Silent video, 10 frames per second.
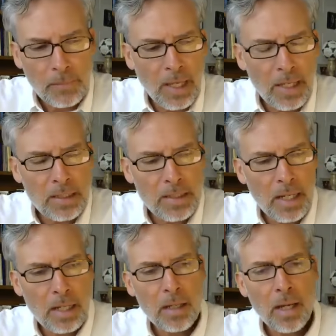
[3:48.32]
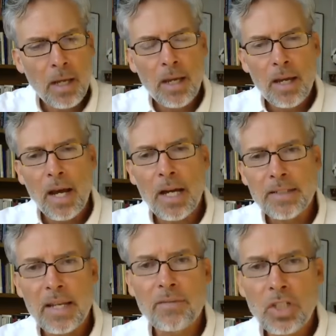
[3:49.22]
And uh, uh,
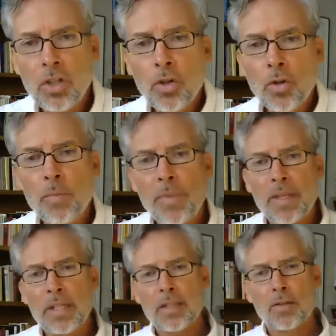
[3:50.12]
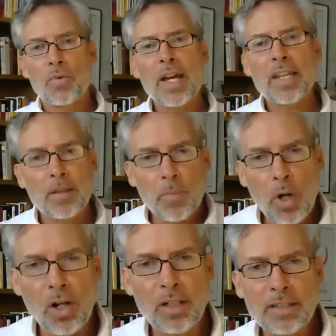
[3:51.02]
David Hume, the, the wrecking
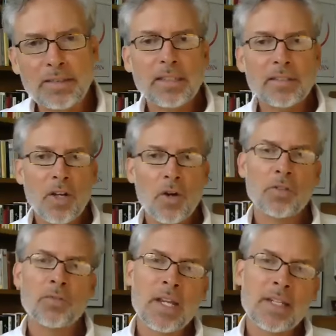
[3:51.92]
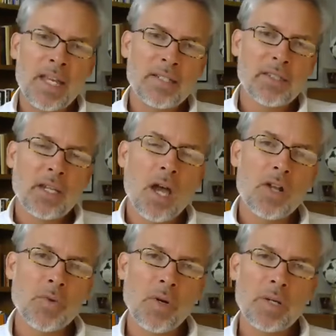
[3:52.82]
ball, as he's known, right, takes the
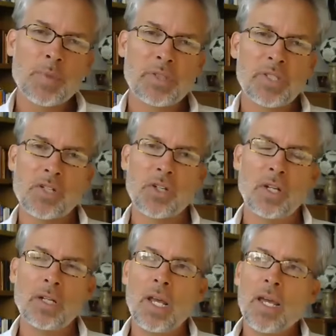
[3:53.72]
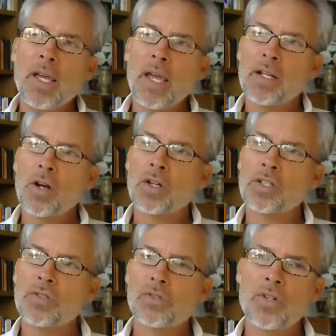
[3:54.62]
contrary position and
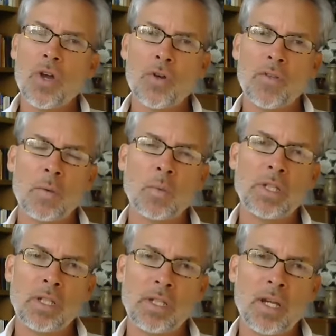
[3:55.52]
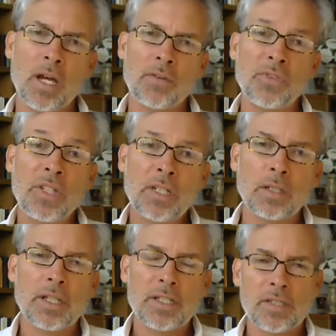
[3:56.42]
argues no, that we uh,
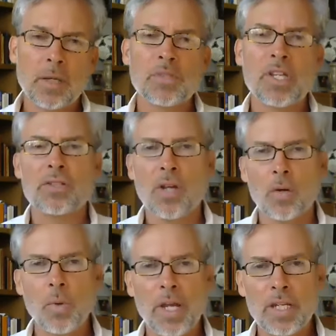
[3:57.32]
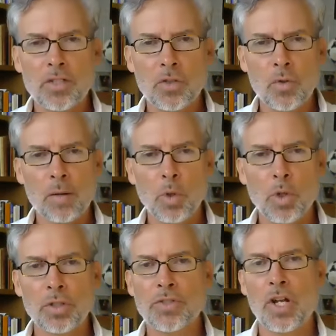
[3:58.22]
feel, in some sense, our way to our
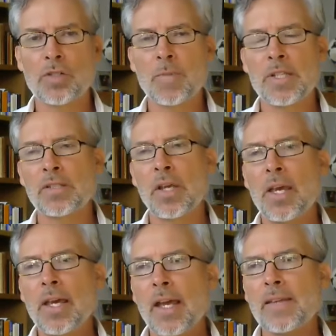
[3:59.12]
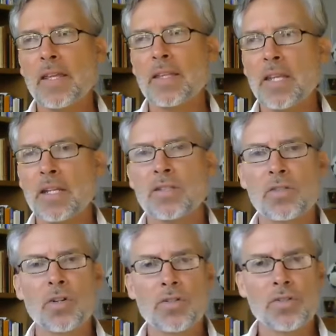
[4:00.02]
moral judgments, and that, that it's a
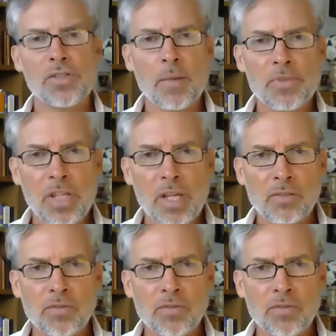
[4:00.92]
certain subset of